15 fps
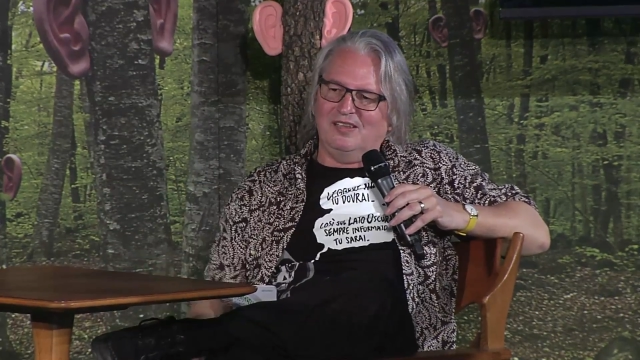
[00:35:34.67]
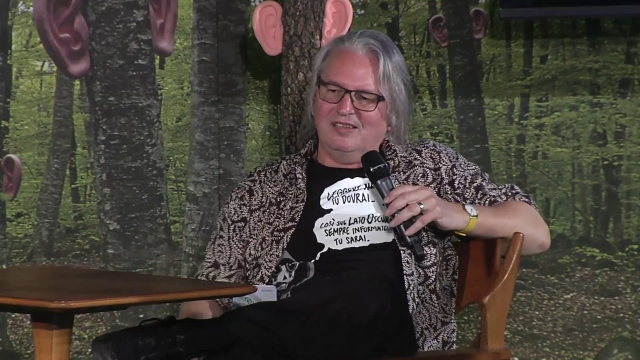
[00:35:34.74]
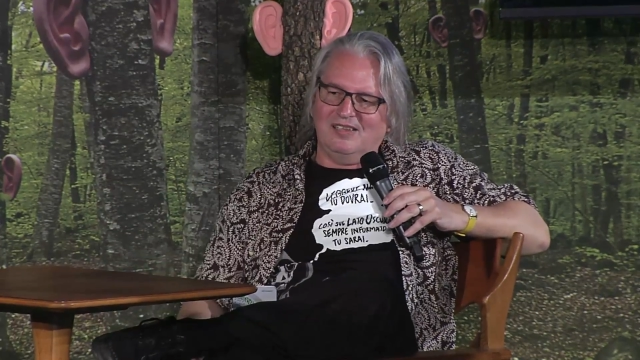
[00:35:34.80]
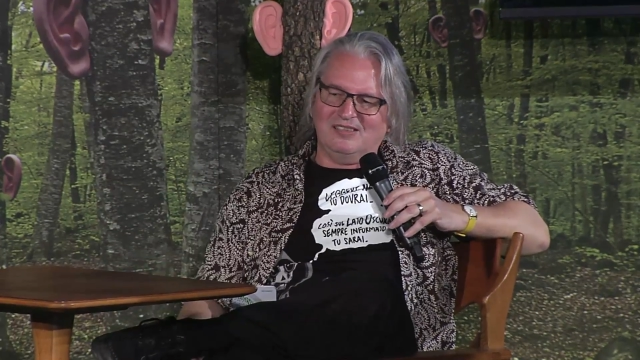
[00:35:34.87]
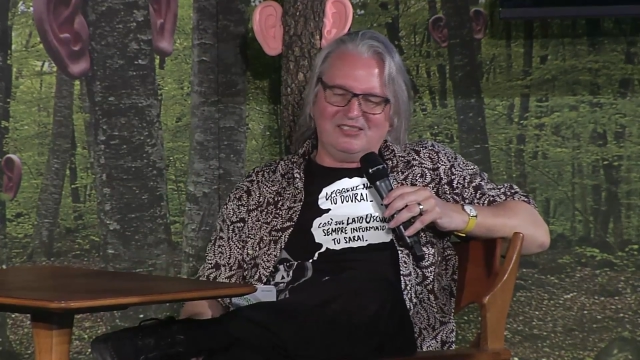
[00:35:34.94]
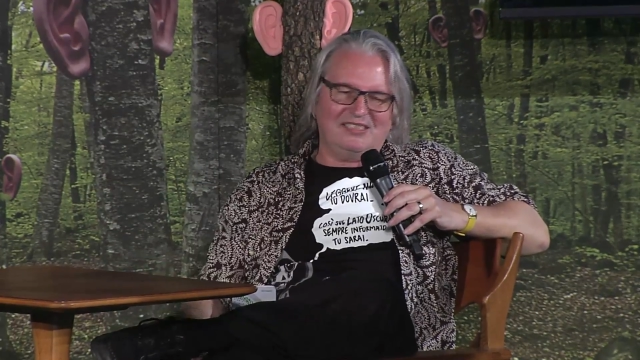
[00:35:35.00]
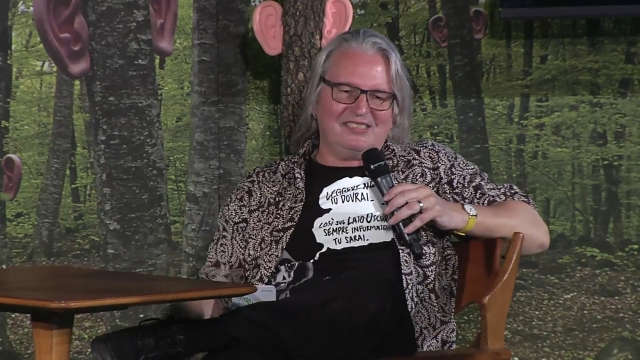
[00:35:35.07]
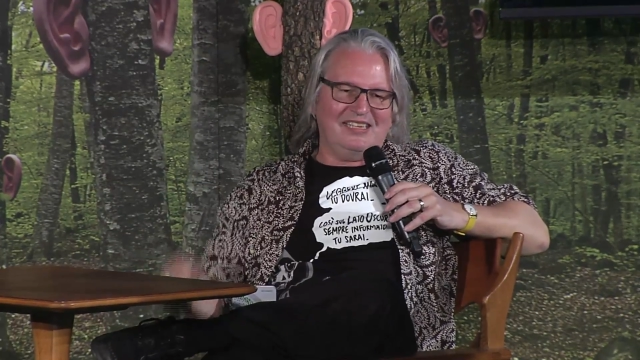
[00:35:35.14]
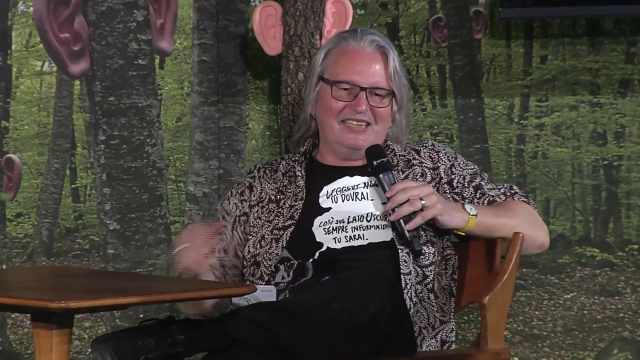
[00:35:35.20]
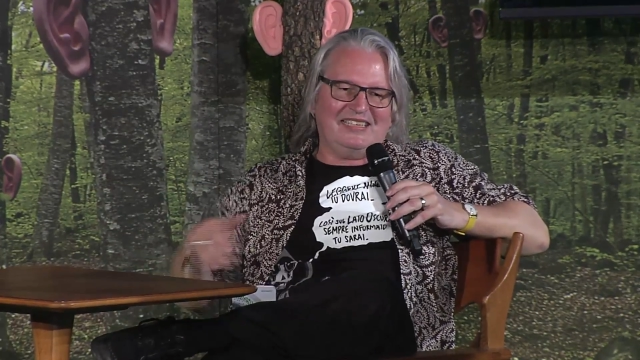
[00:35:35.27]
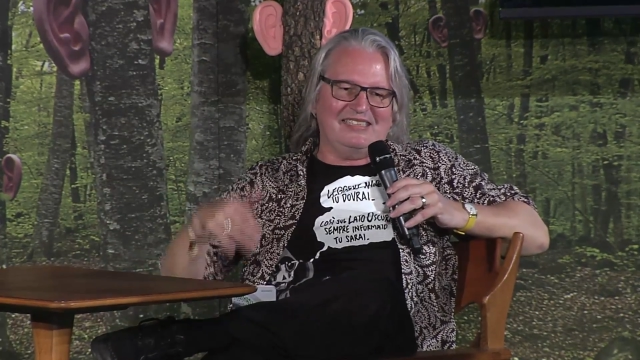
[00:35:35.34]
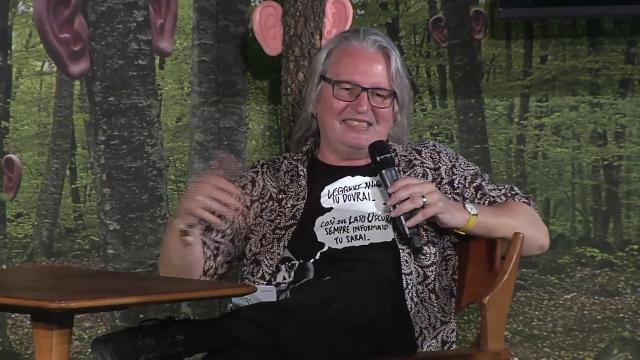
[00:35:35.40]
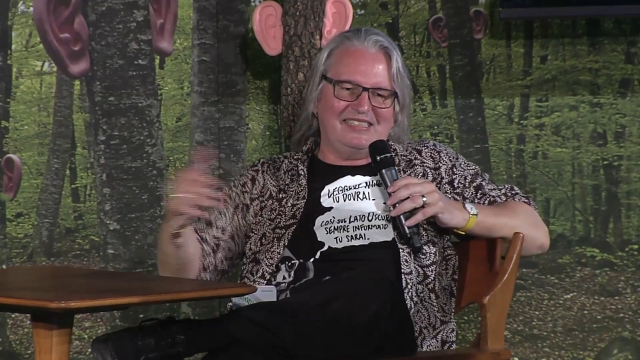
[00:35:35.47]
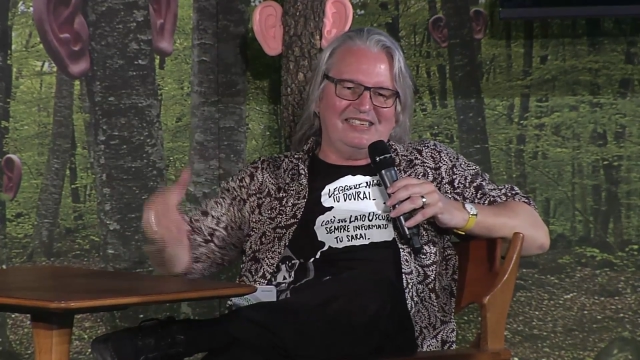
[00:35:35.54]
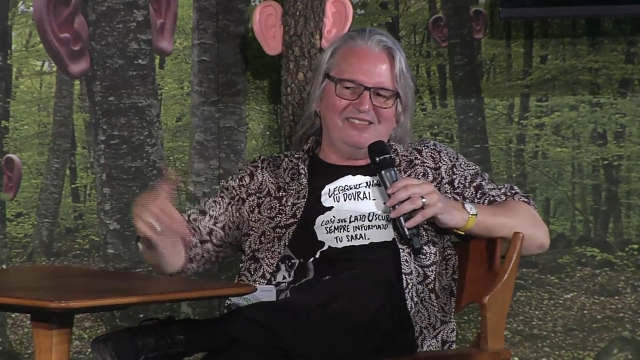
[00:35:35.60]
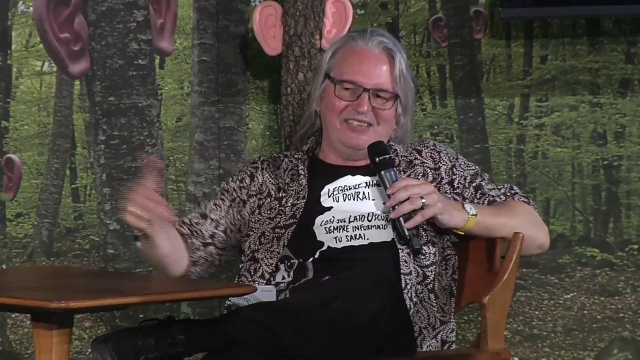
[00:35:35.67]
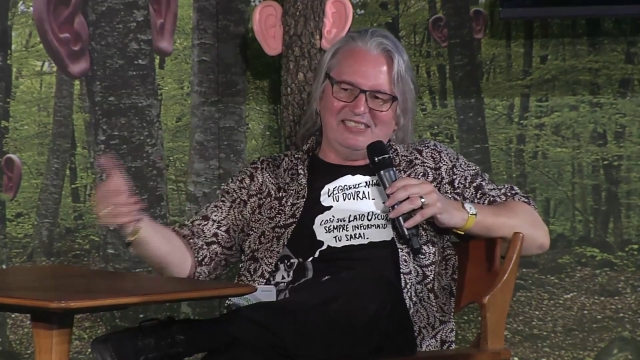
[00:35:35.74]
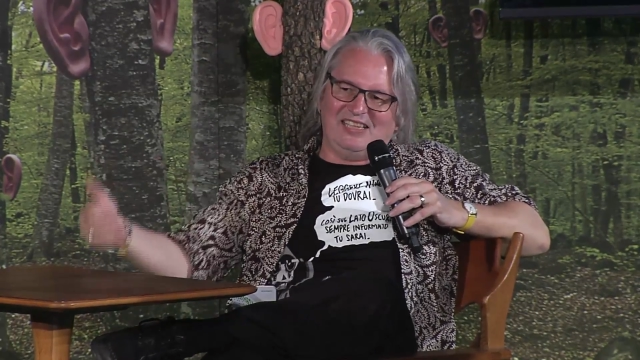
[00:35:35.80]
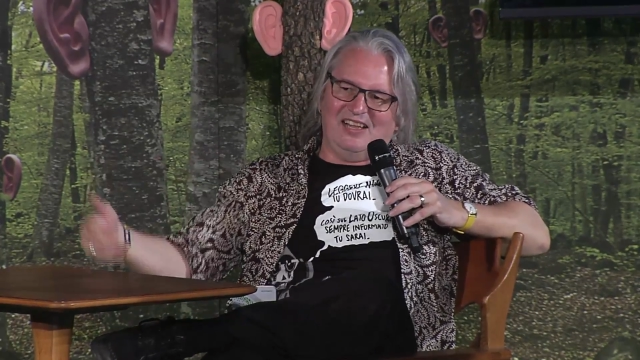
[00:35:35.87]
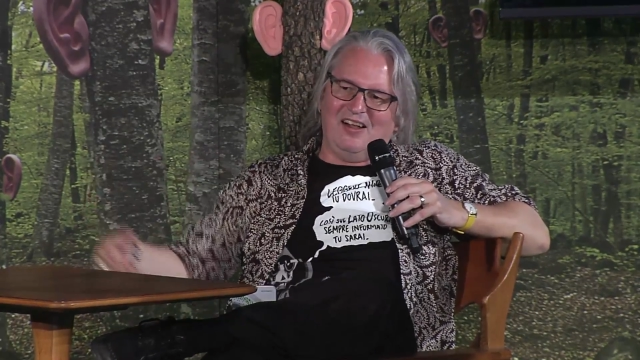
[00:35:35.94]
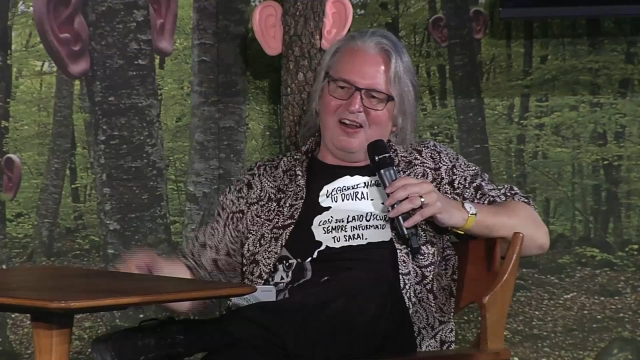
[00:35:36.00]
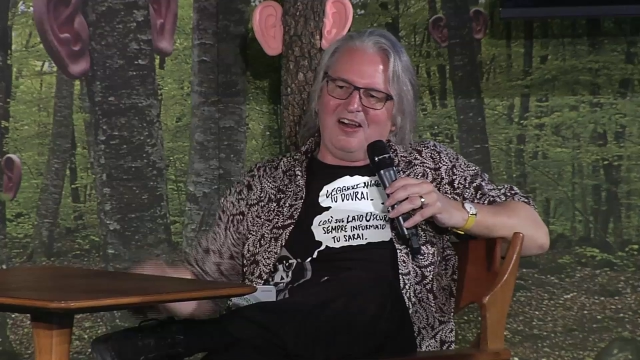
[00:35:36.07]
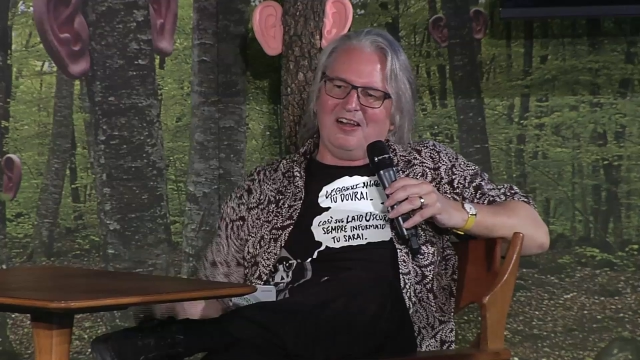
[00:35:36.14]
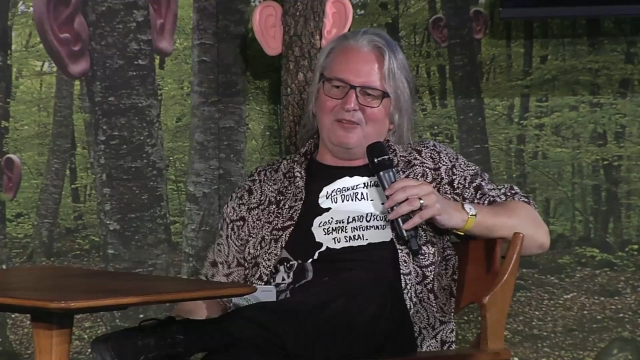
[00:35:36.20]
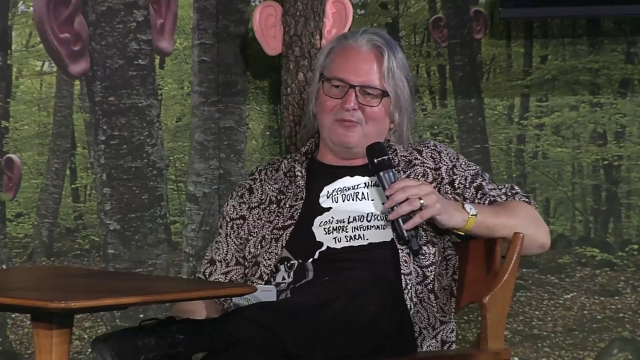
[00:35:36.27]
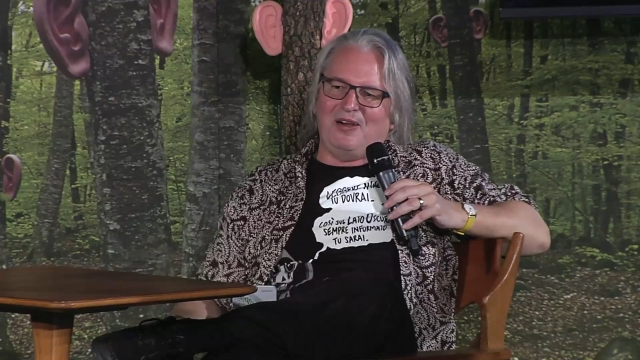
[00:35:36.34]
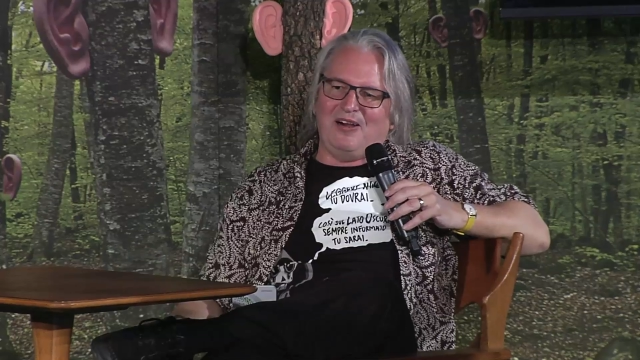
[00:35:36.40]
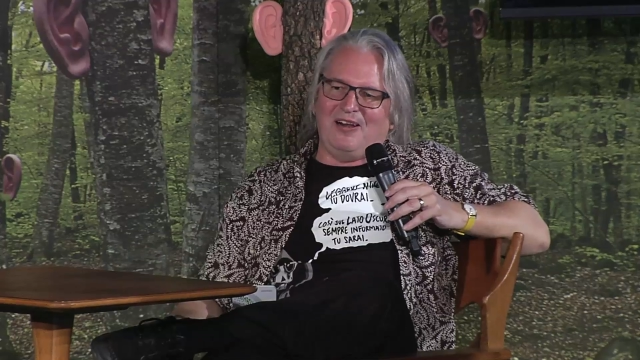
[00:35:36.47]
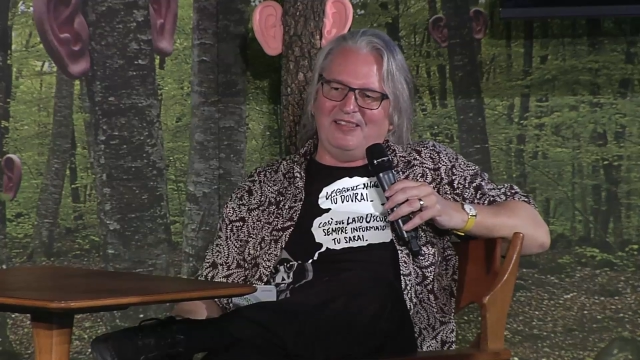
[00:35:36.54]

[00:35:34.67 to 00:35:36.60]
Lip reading: It's just like a series of hardware,